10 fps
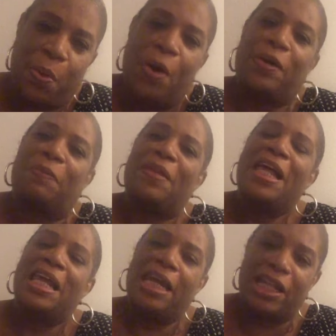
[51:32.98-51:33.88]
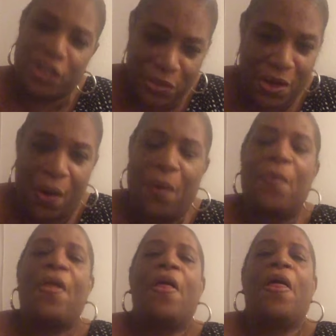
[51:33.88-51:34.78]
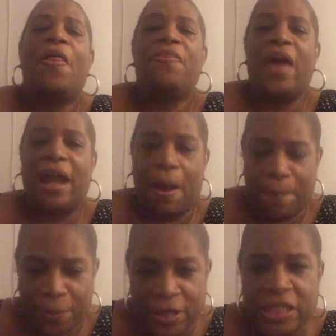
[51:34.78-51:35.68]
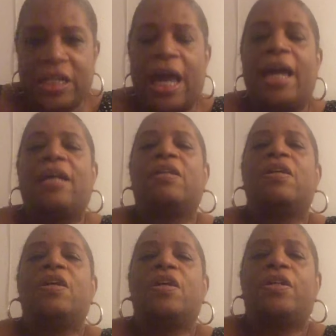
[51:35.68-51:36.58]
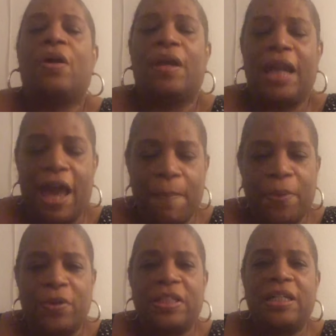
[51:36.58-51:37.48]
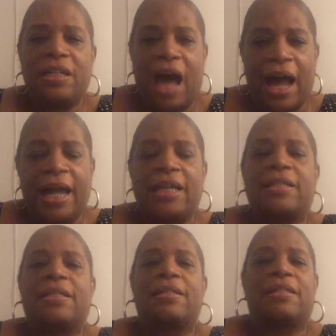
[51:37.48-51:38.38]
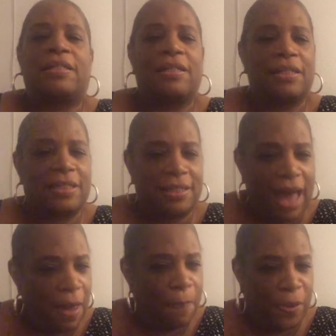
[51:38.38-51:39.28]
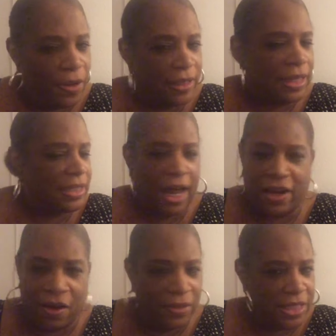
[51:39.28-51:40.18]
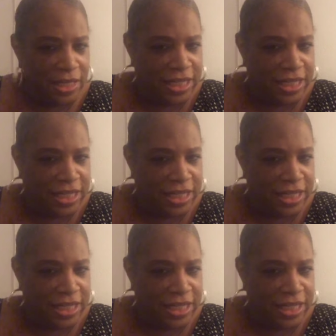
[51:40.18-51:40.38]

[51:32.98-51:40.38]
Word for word: want to let you know that I appreciate your labor tonight to, to stay put because I know it's a